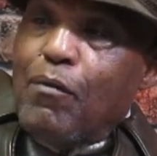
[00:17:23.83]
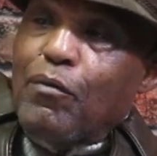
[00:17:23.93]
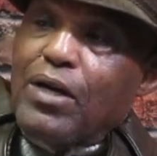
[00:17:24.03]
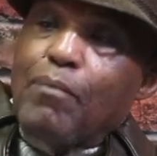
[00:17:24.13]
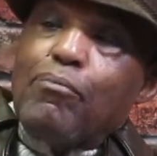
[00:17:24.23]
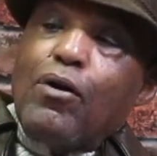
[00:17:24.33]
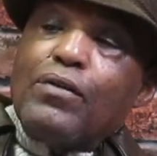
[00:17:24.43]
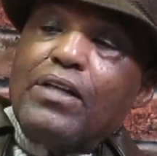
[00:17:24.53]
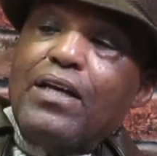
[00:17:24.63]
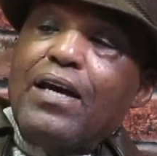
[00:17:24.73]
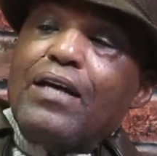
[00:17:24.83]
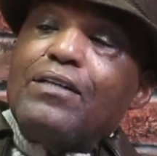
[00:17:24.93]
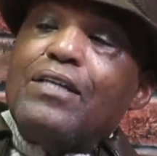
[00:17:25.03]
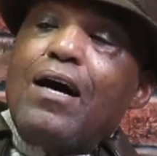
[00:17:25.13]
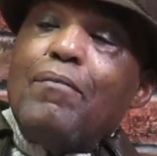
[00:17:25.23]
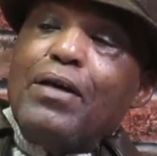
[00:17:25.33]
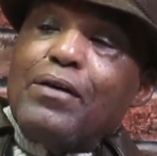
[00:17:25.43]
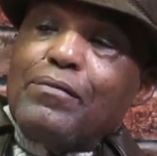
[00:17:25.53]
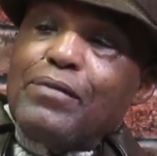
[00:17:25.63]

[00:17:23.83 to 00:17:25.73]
When I brought the economic